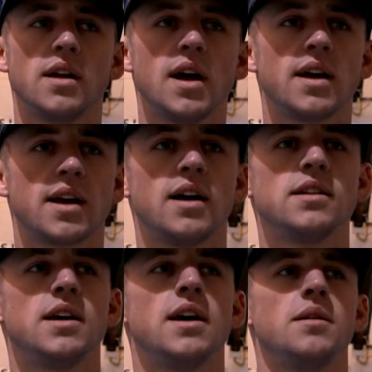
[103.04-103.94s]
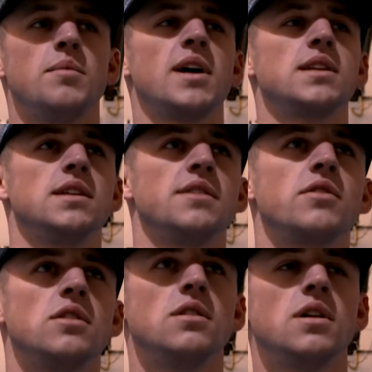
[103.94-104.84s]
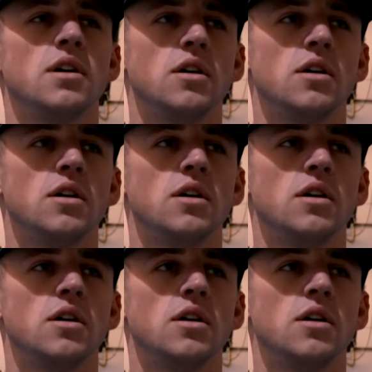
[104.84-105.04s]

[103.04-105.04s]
Yeah, he can, yeah, he makes it difficult.